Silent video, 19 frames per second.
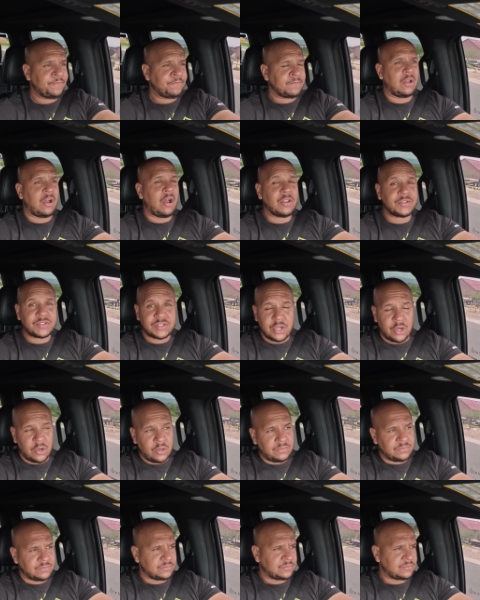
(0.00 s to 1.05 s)
Also,
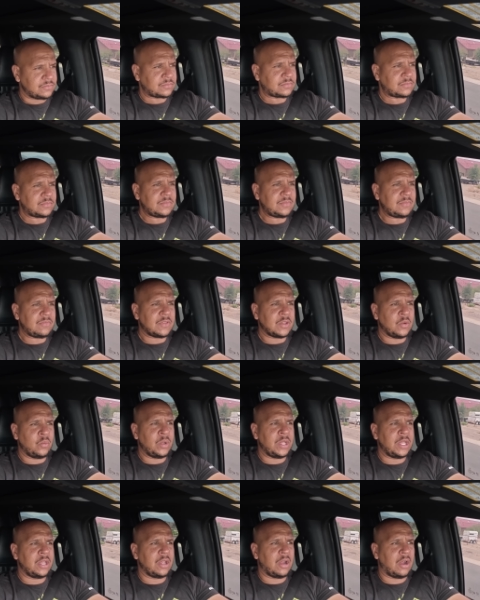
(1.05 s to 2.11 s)

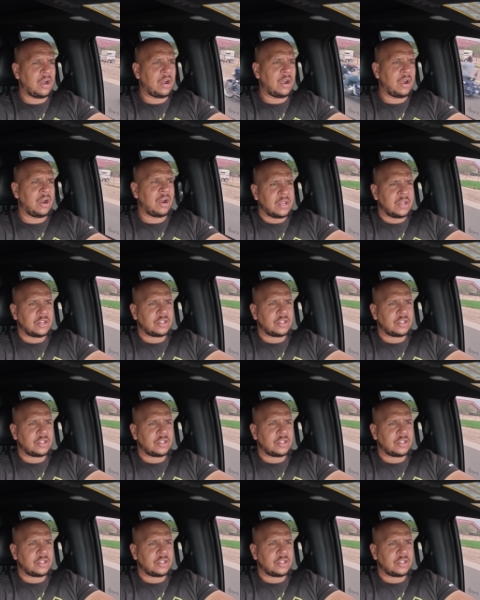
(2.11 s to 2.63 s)
we are